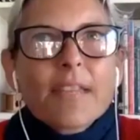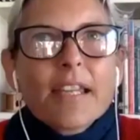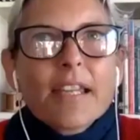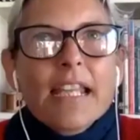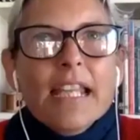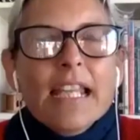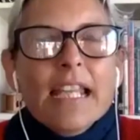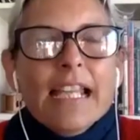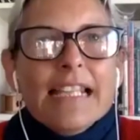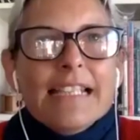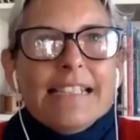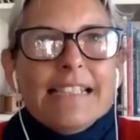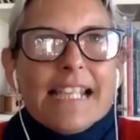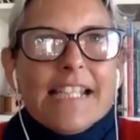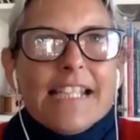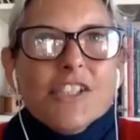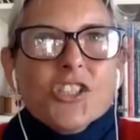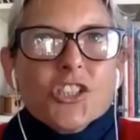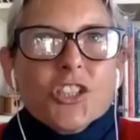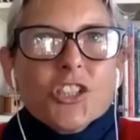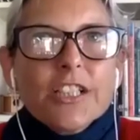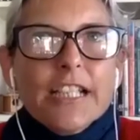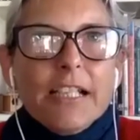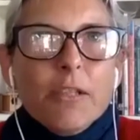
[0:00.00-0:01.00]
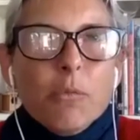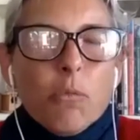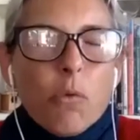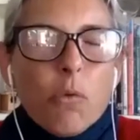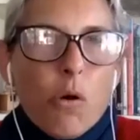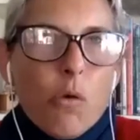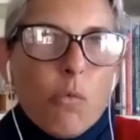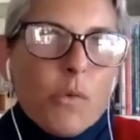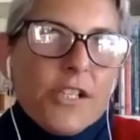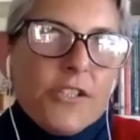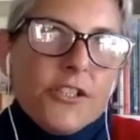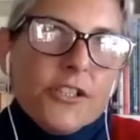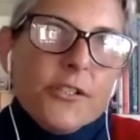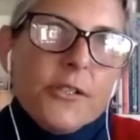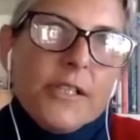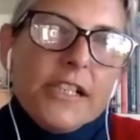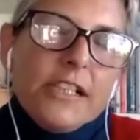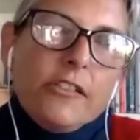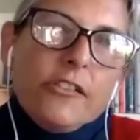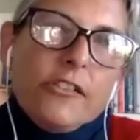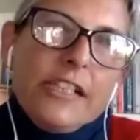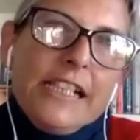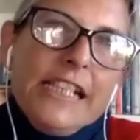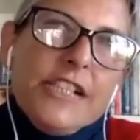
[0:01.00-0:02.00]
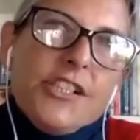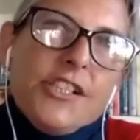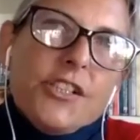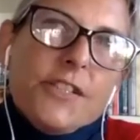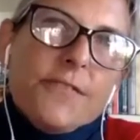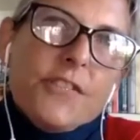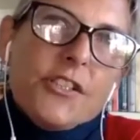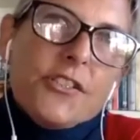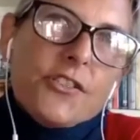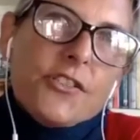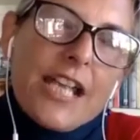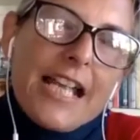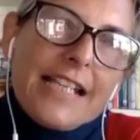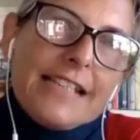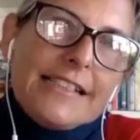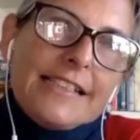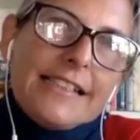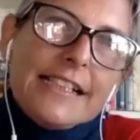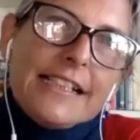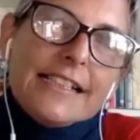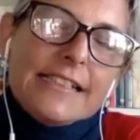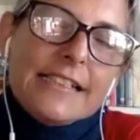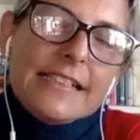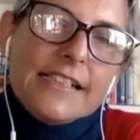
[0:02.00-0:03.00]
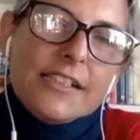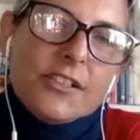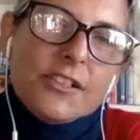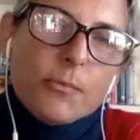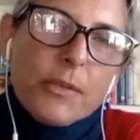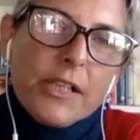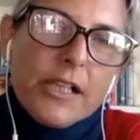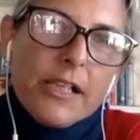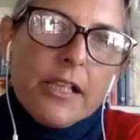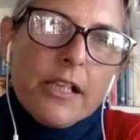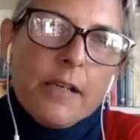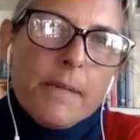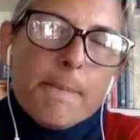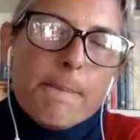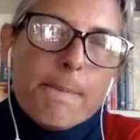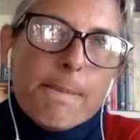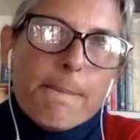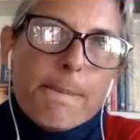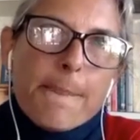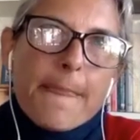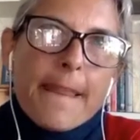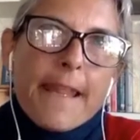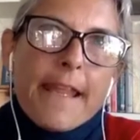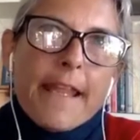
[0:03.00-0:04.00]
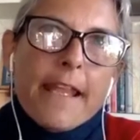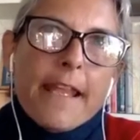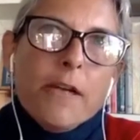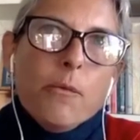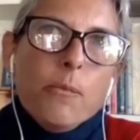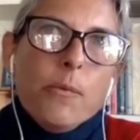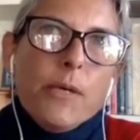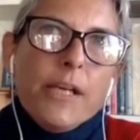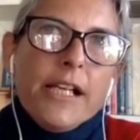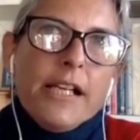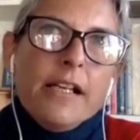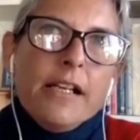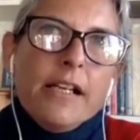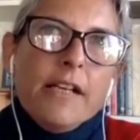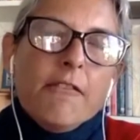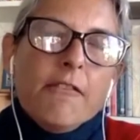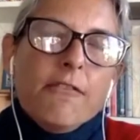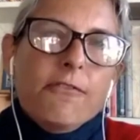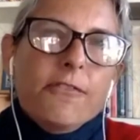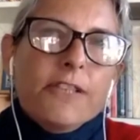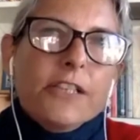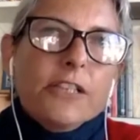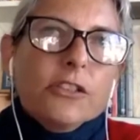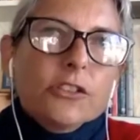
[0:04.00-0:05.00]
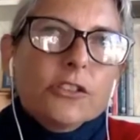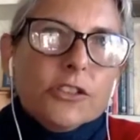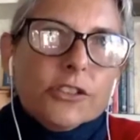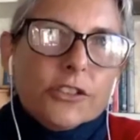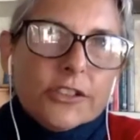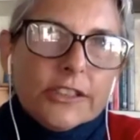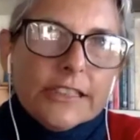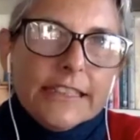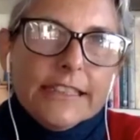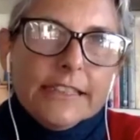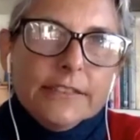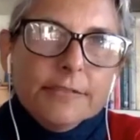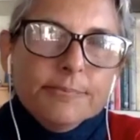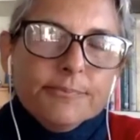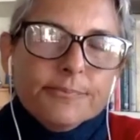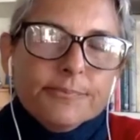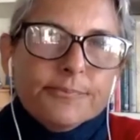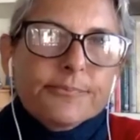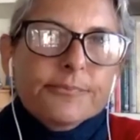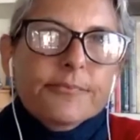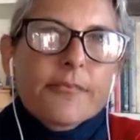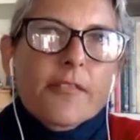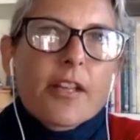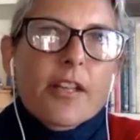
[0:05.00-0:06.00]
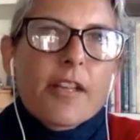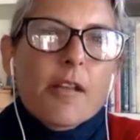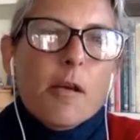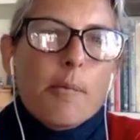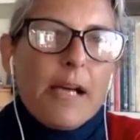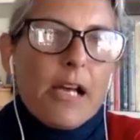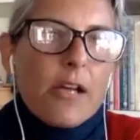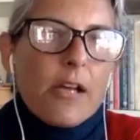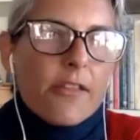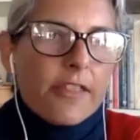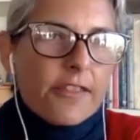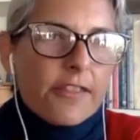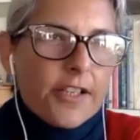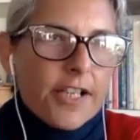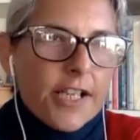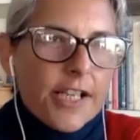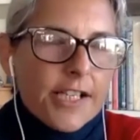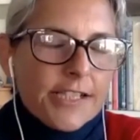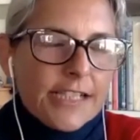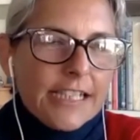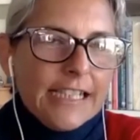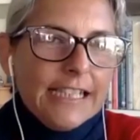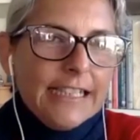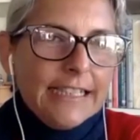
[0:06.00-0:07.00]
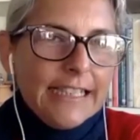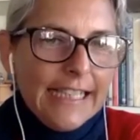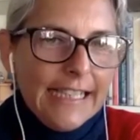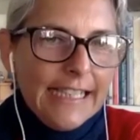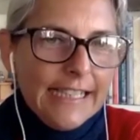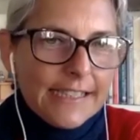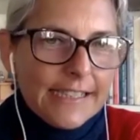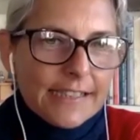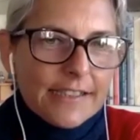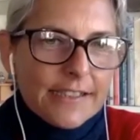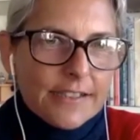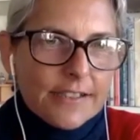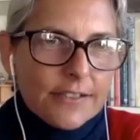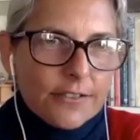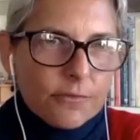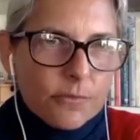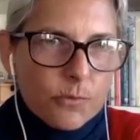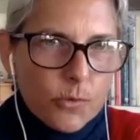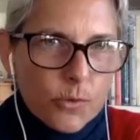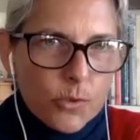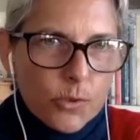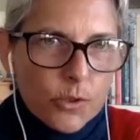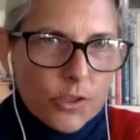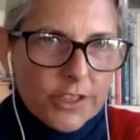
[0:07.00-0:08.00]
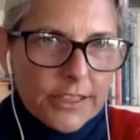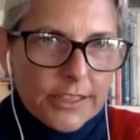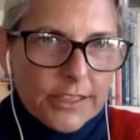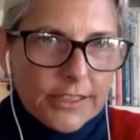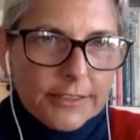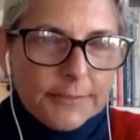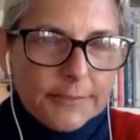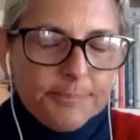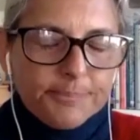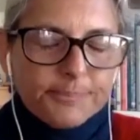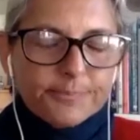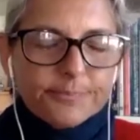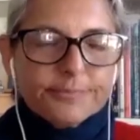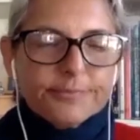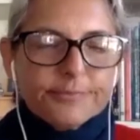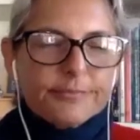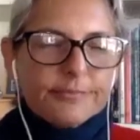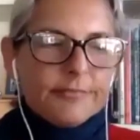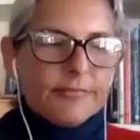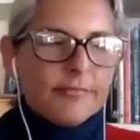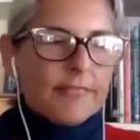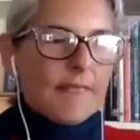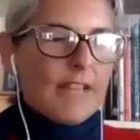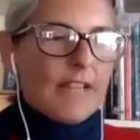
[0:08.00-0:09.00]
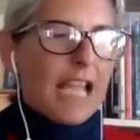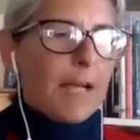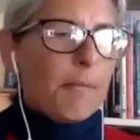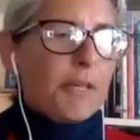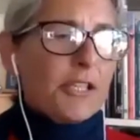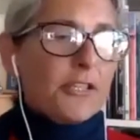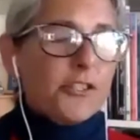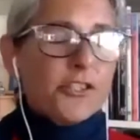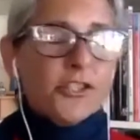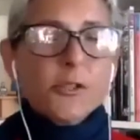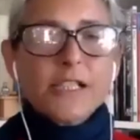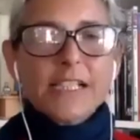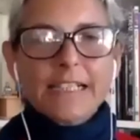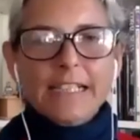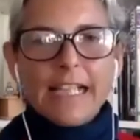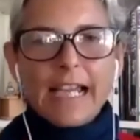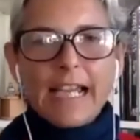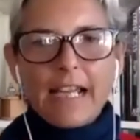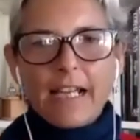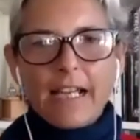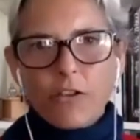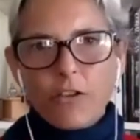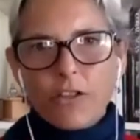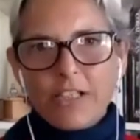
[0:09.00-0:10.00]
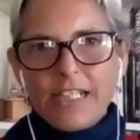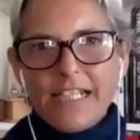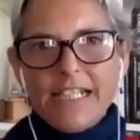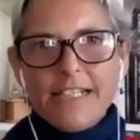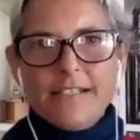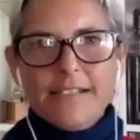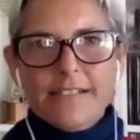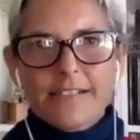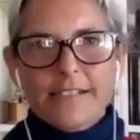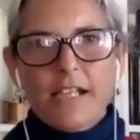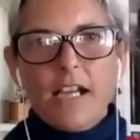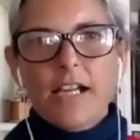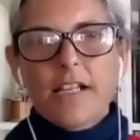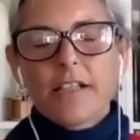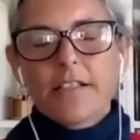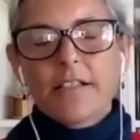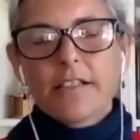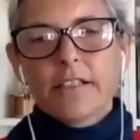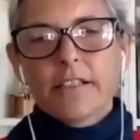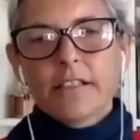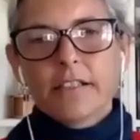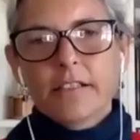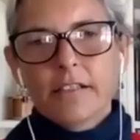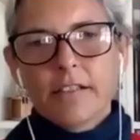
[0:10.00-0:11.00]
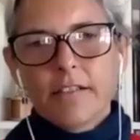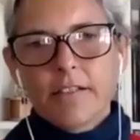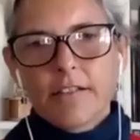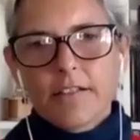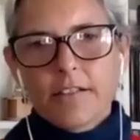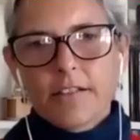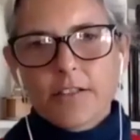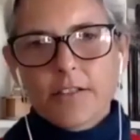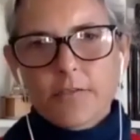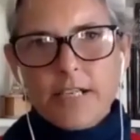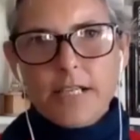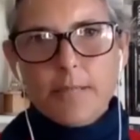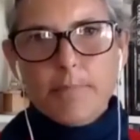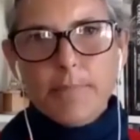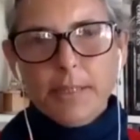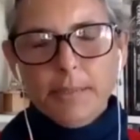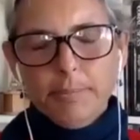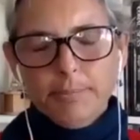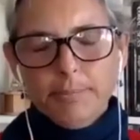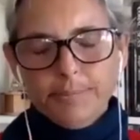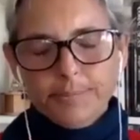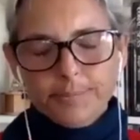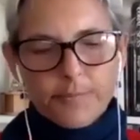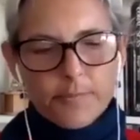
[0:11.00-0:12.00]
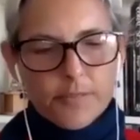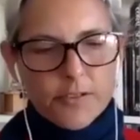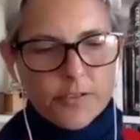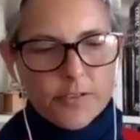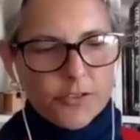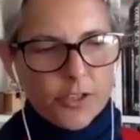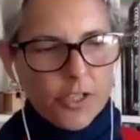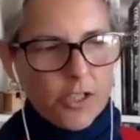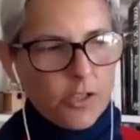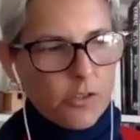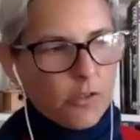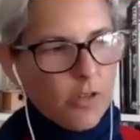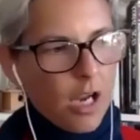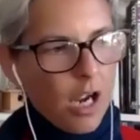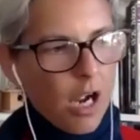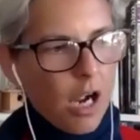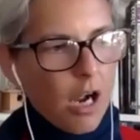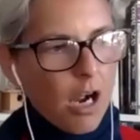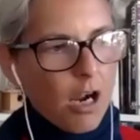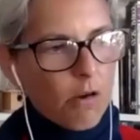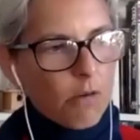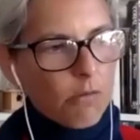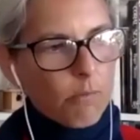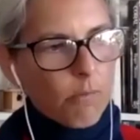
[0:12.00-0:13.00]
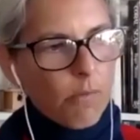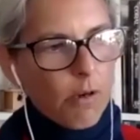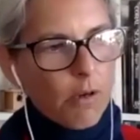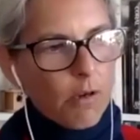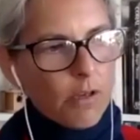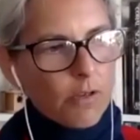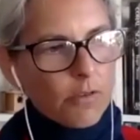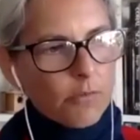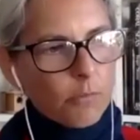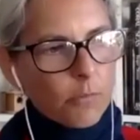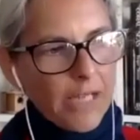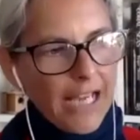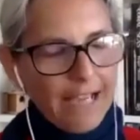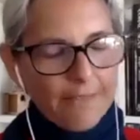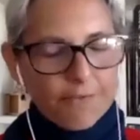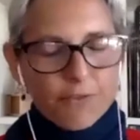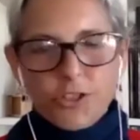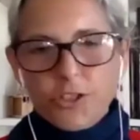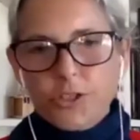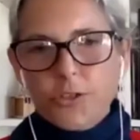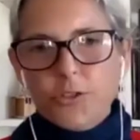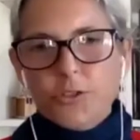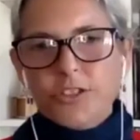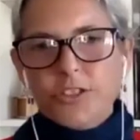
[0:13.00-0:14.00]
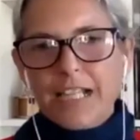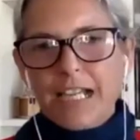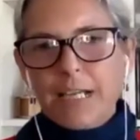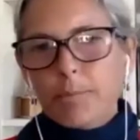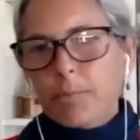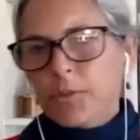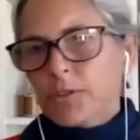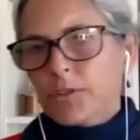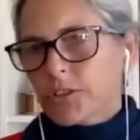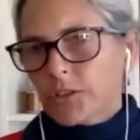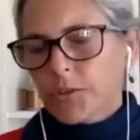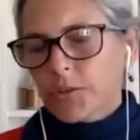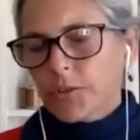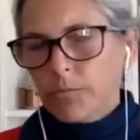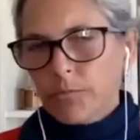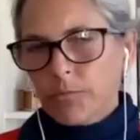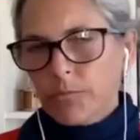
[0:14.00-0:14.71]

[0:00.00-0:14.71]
essentially what we're doing on each of the transects is we're filtering about 30 liters of water, and we're doing that on either side of the rib. So we have 2 samples, so